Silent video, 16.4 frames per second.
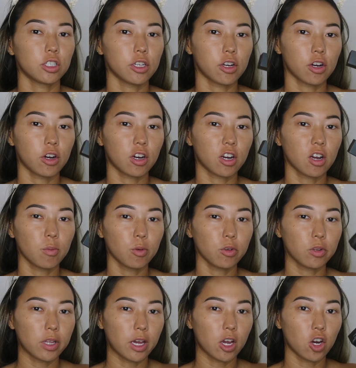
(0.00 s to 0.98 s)
There are a
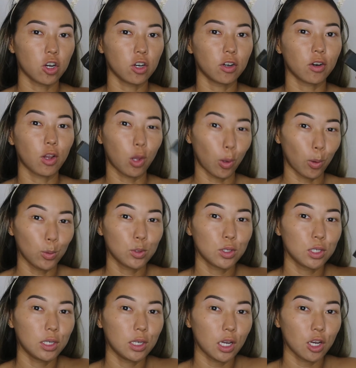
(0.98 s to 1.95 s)
couple that are
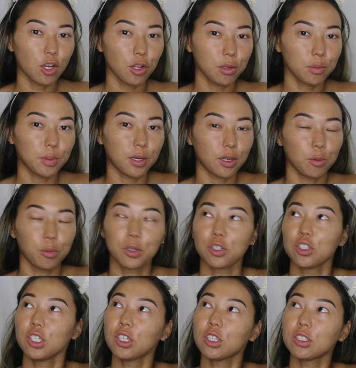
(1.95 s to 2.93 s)
close to $10, but I didn't
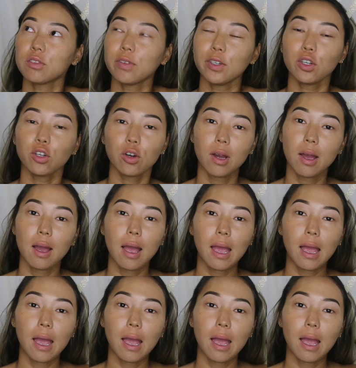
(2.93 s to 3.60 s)
want to cheat on this video.